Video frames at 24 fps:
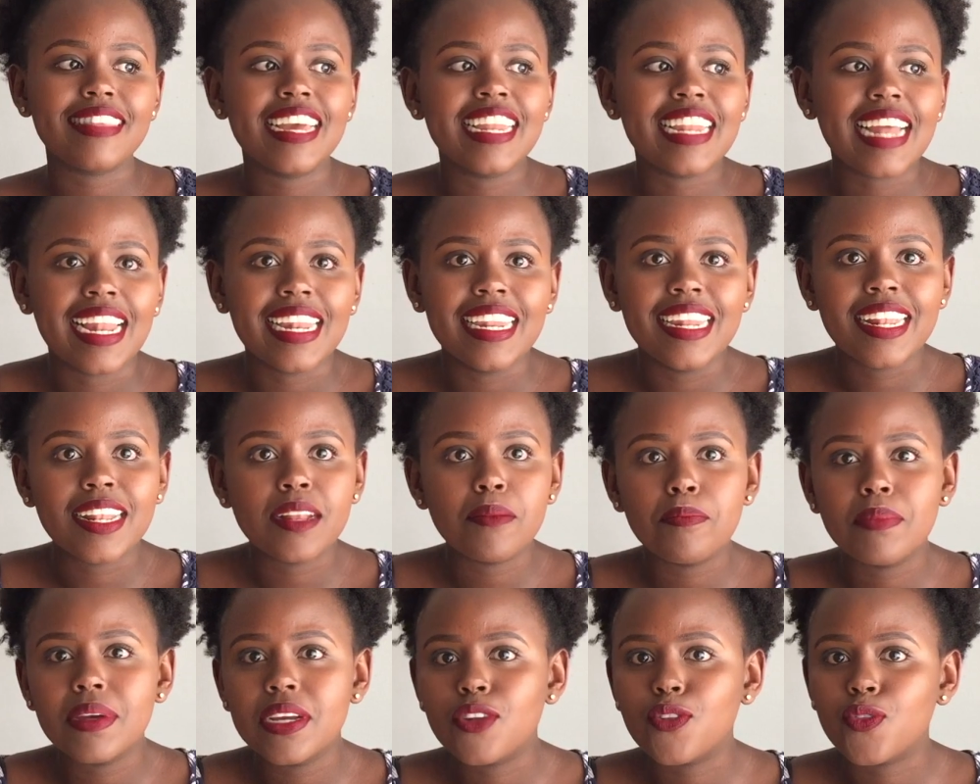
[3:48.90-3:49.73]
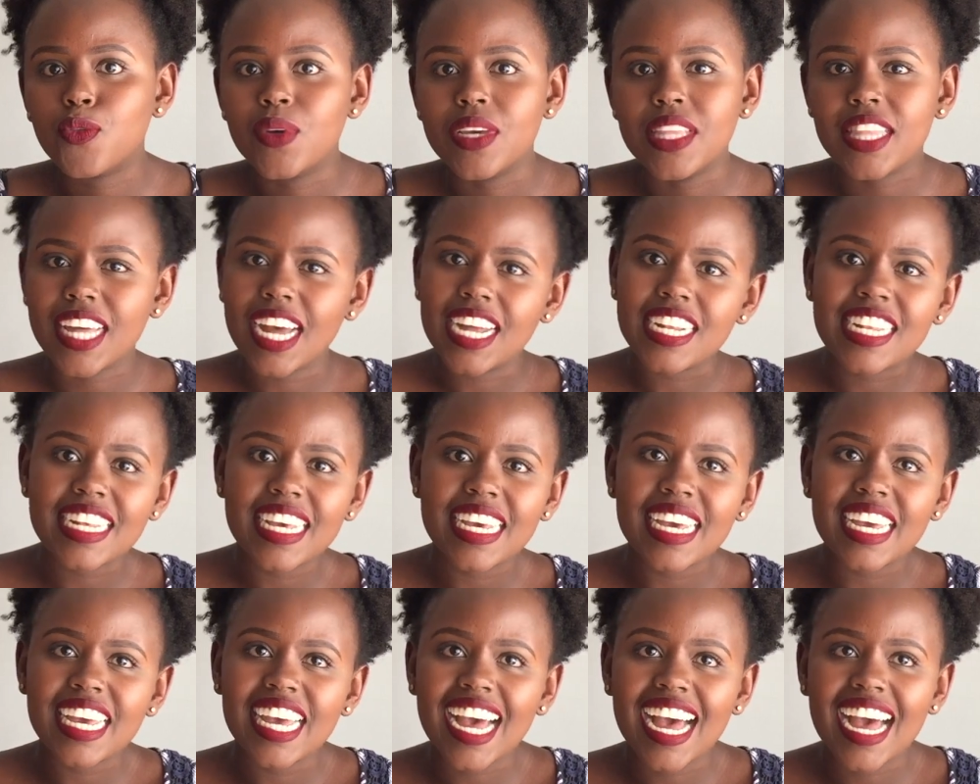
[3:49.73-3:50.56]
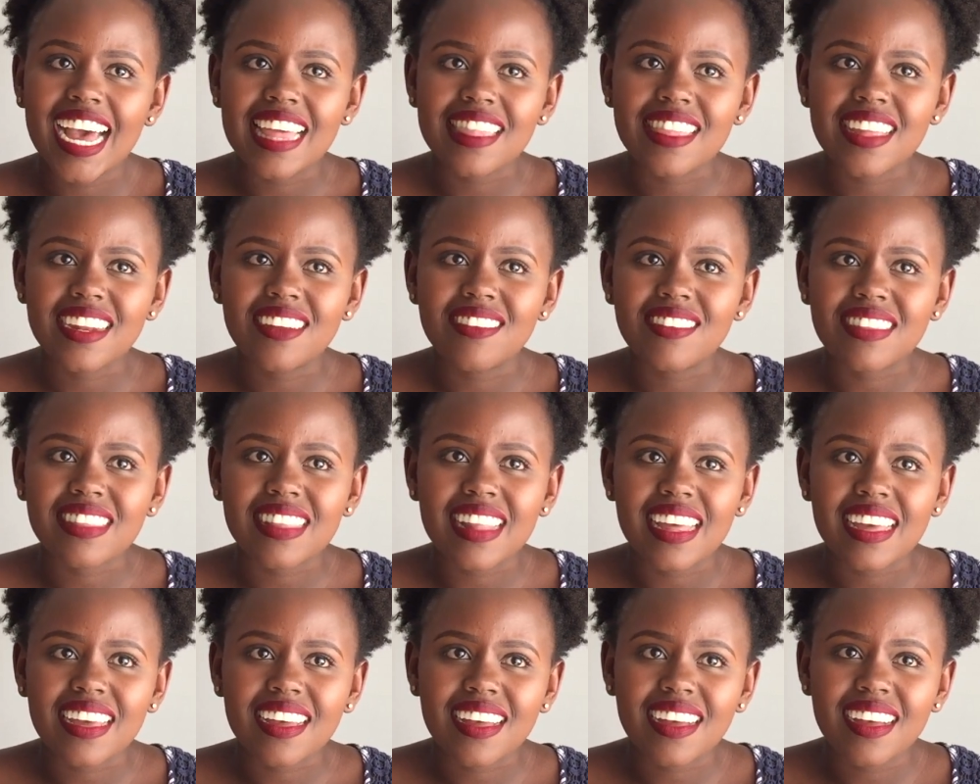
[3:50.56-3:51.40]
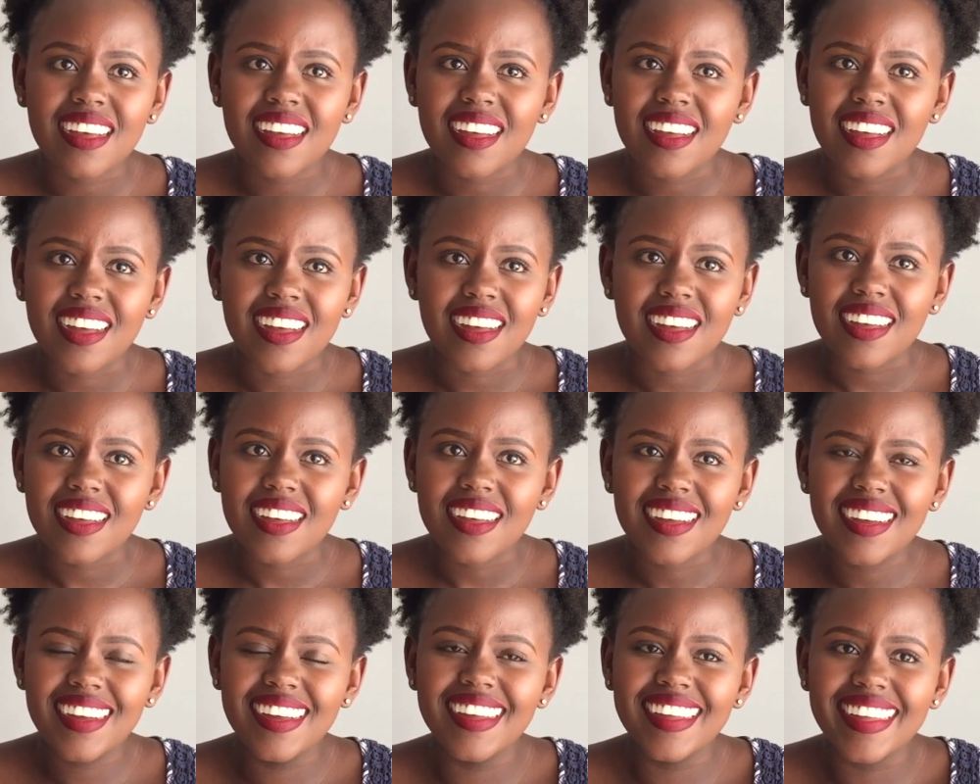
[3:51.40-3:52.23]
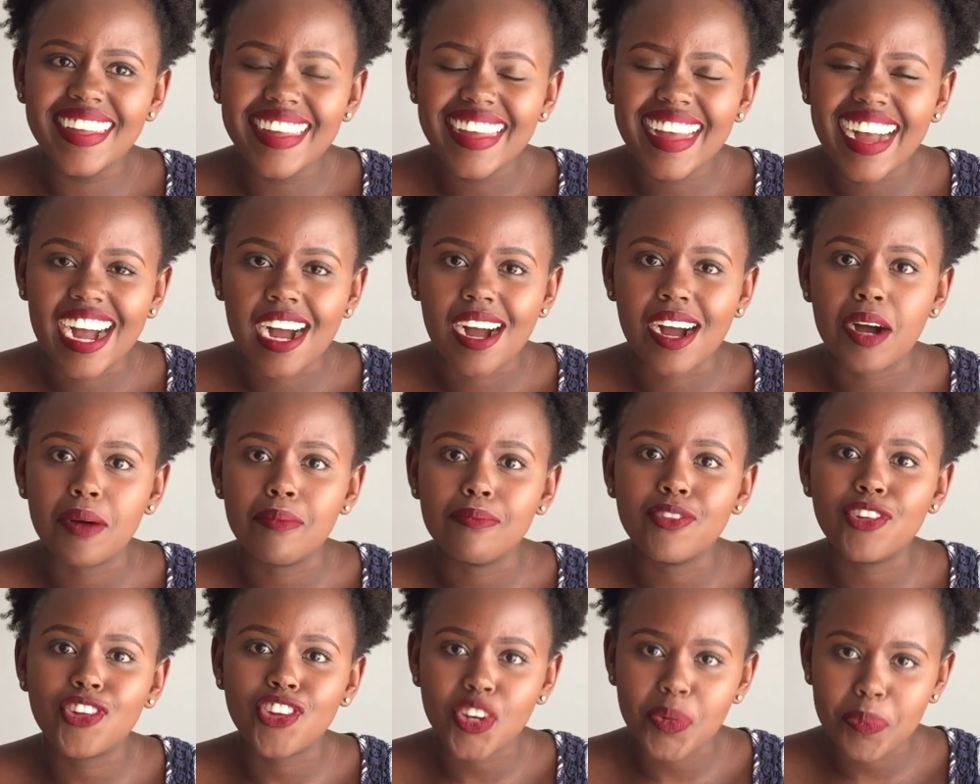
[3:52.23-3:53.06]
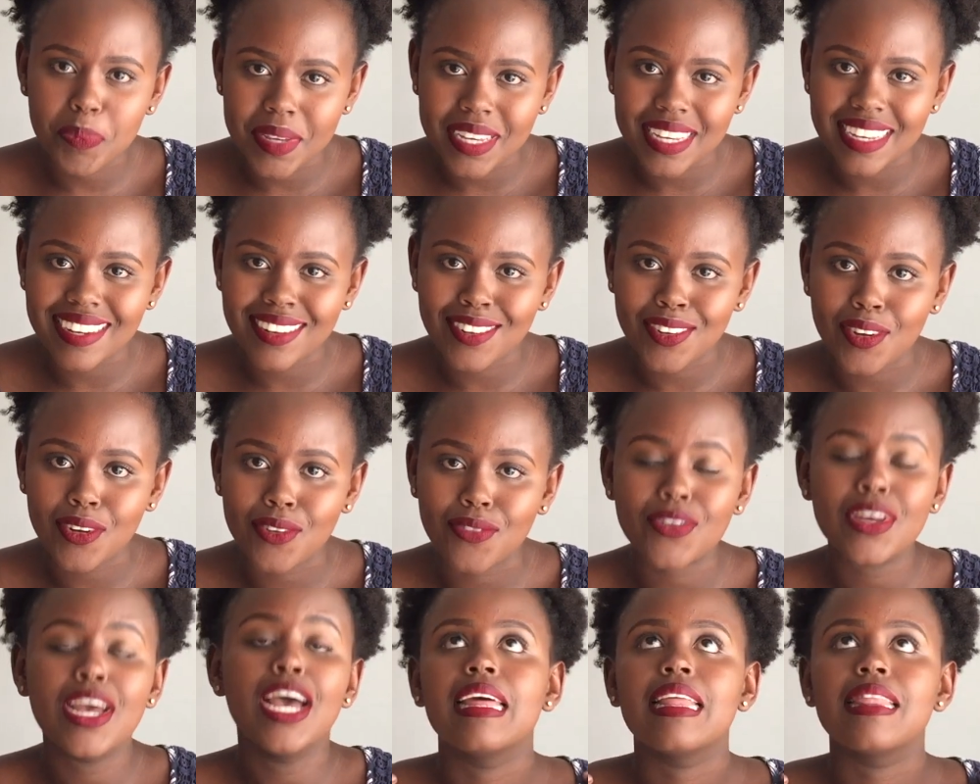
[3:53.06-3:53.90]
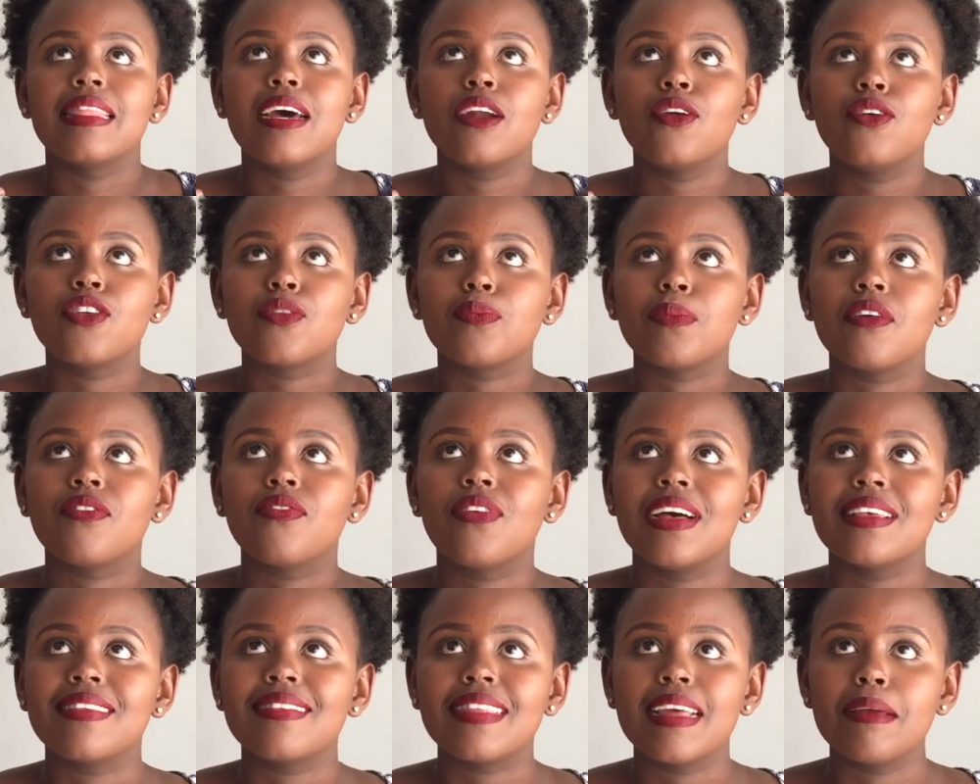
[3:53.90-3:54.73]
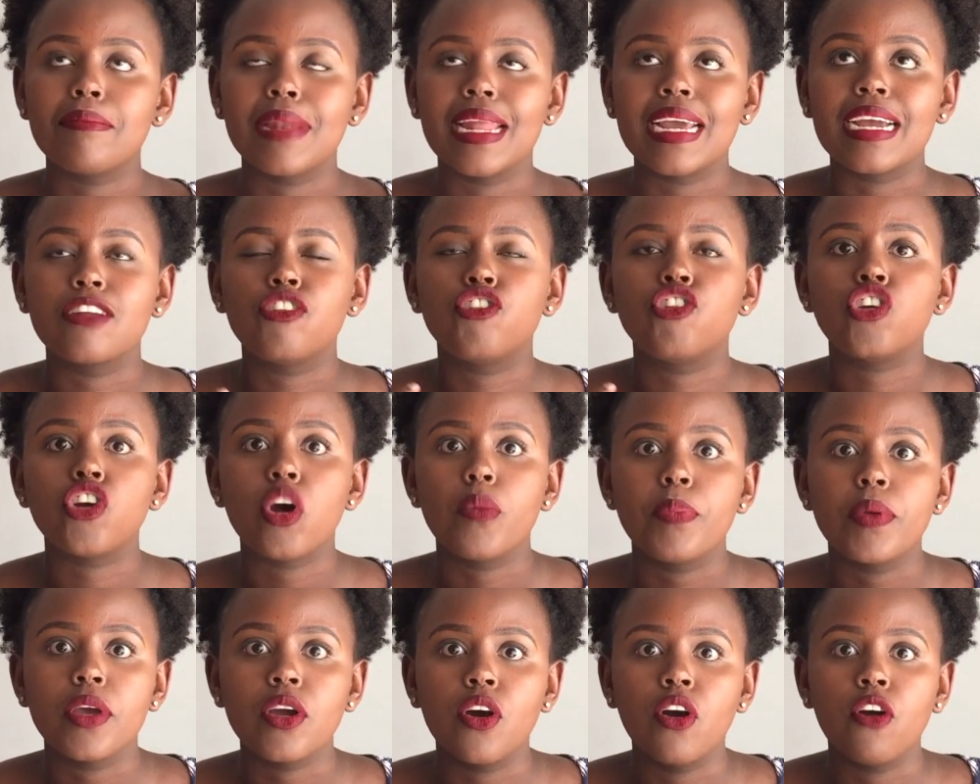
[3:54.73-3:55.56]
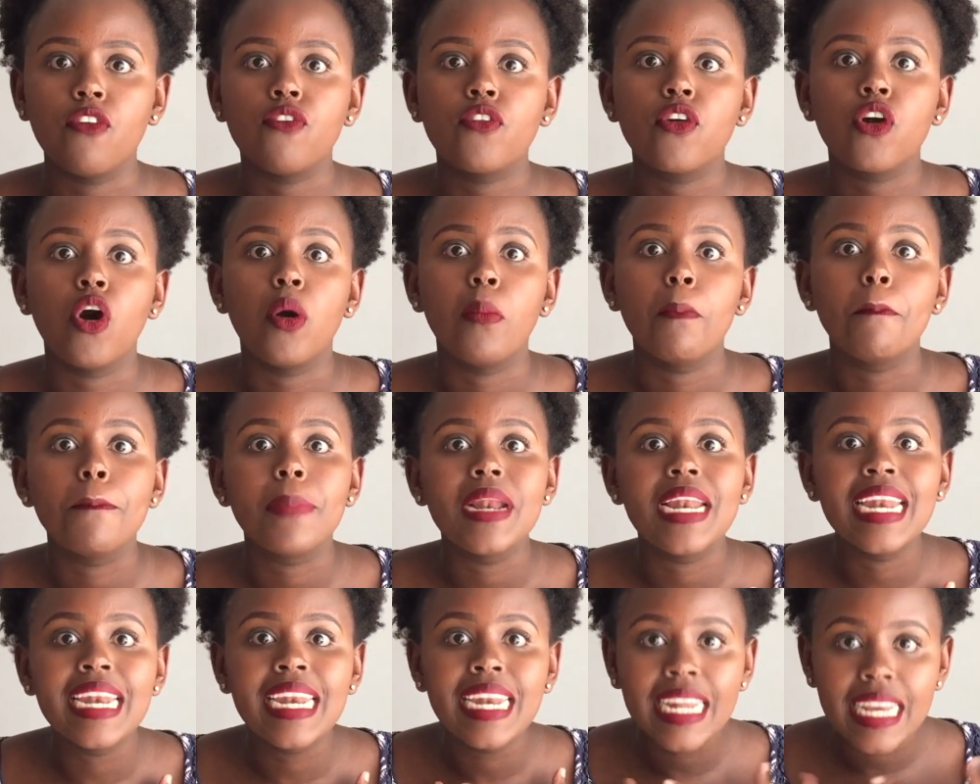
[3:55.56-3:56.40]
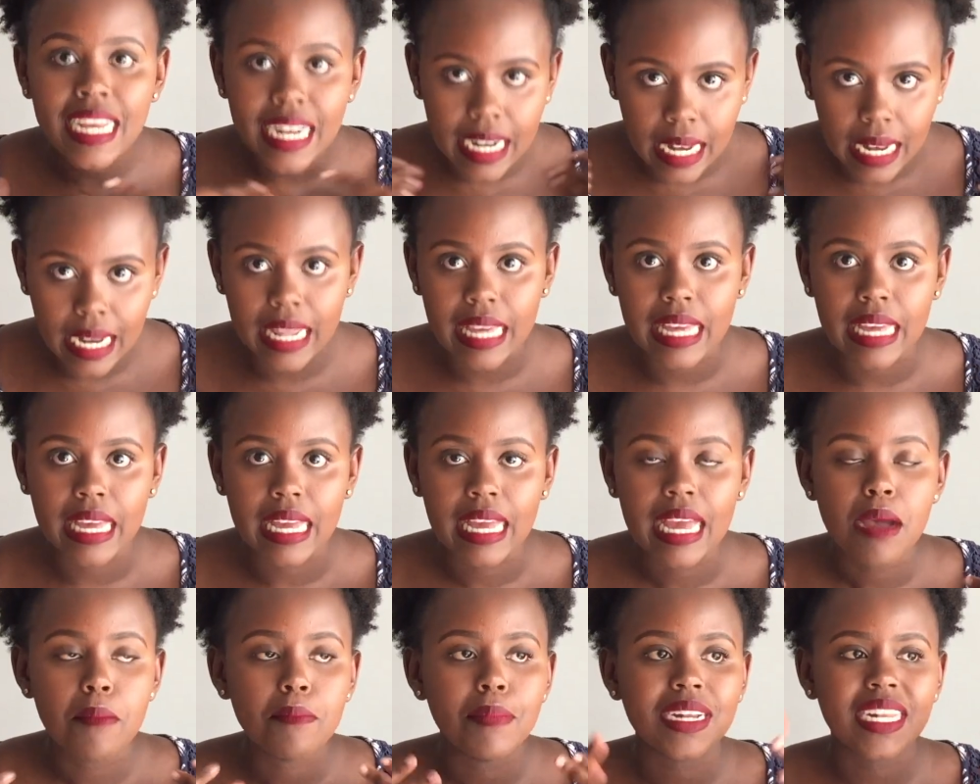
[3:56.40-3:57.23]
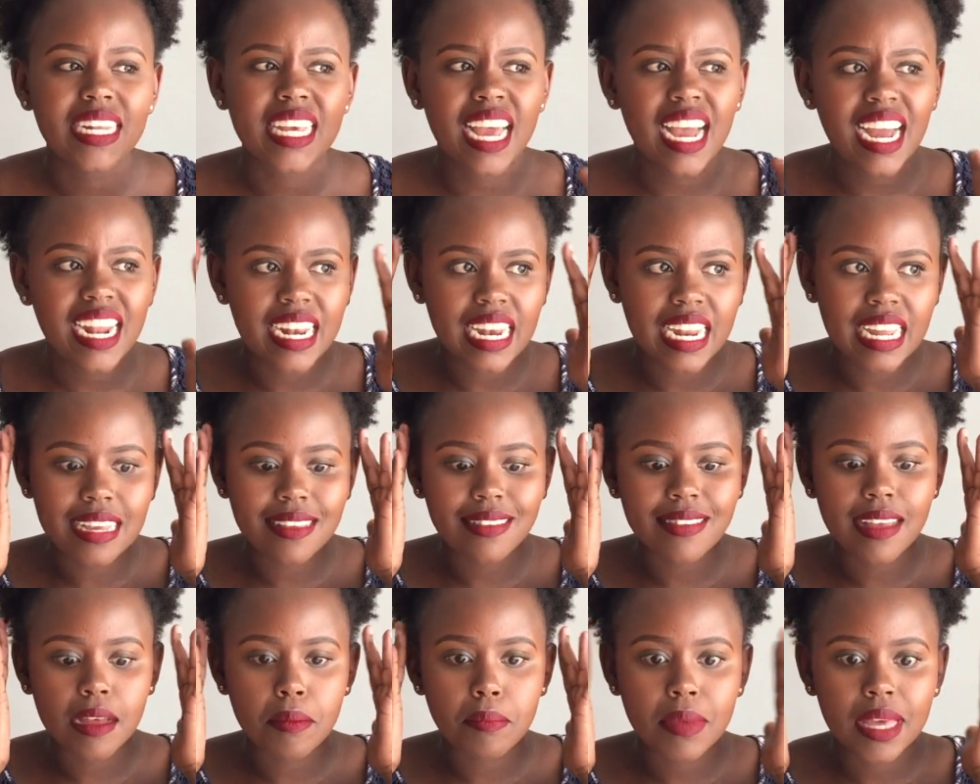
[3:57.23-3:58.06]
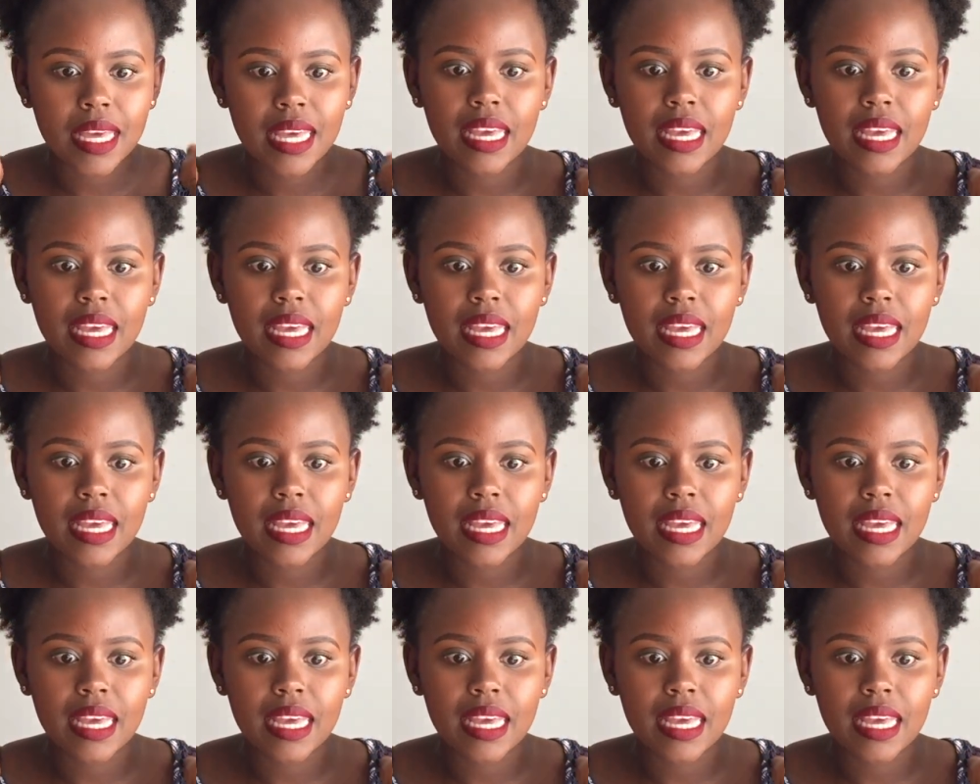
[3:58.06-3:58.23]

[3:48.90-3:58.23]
stayed a little bit with that hair and then I was like, I'm chopping it off. That was my first time like chopping off completely, but I had like some